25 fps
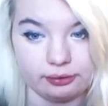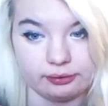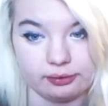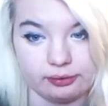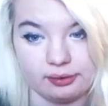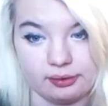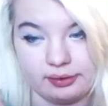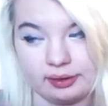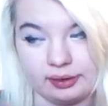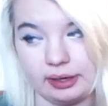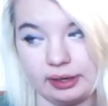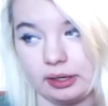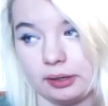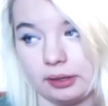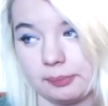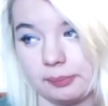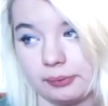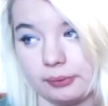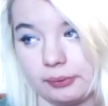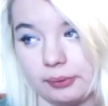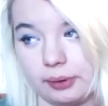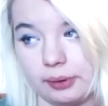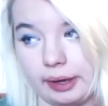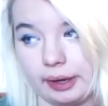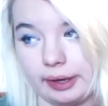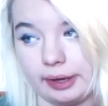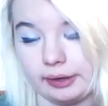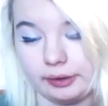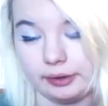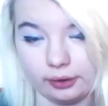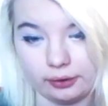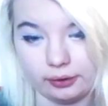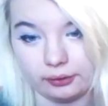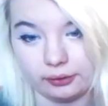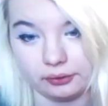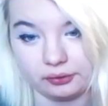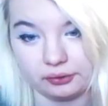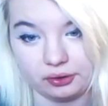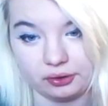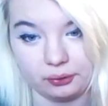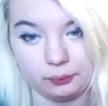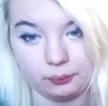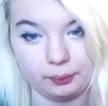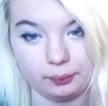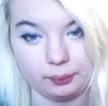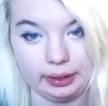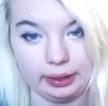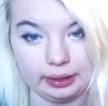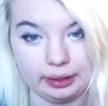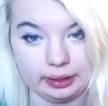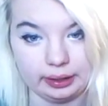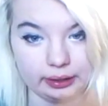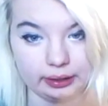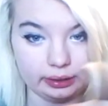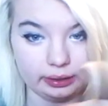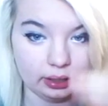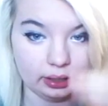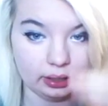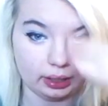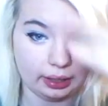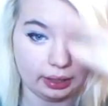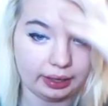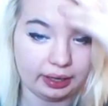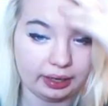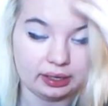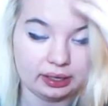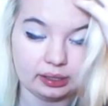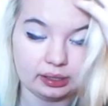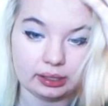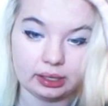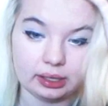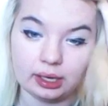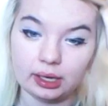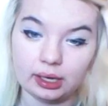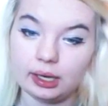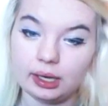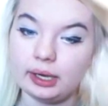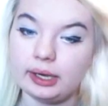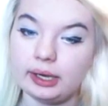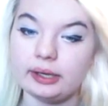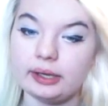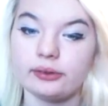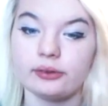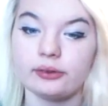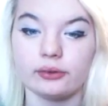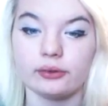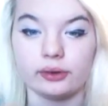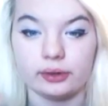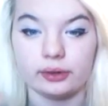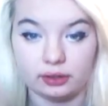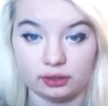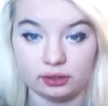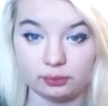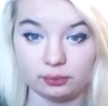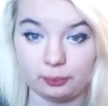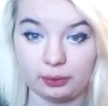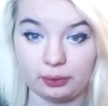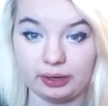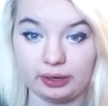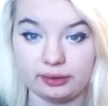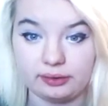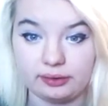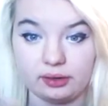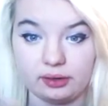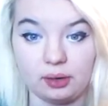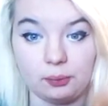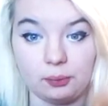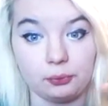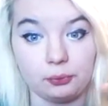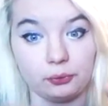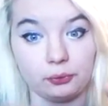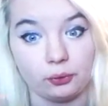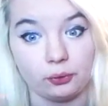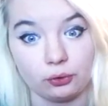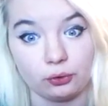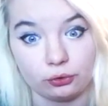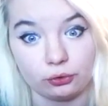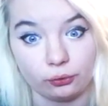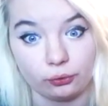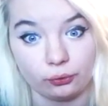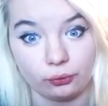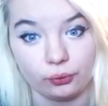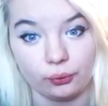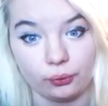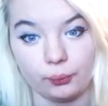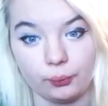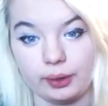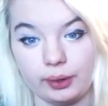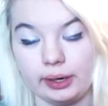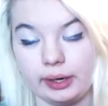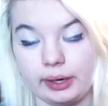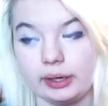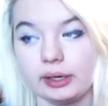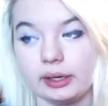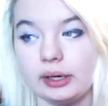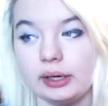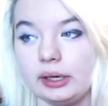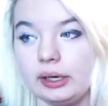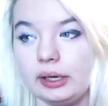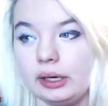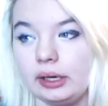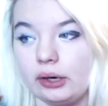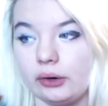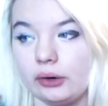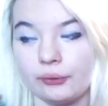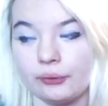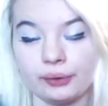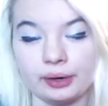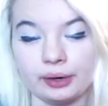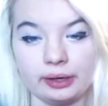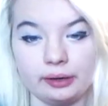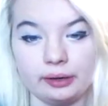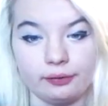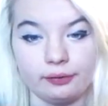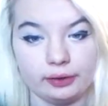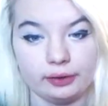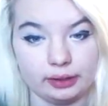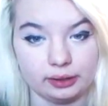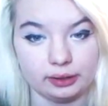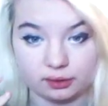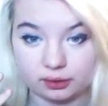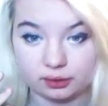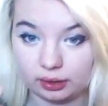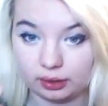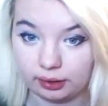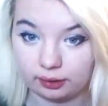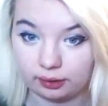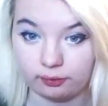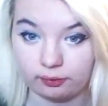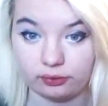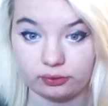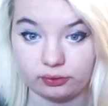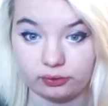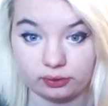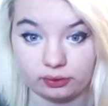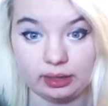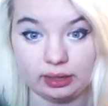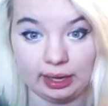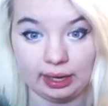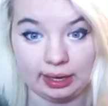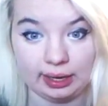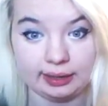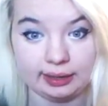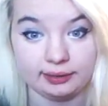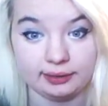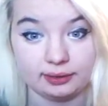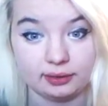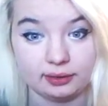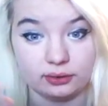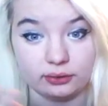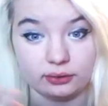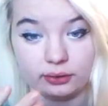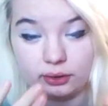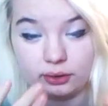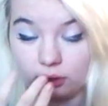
So say you bought a Naruto wig and it's already spiked up, or a Sora wig, or anything that's kind of has to do a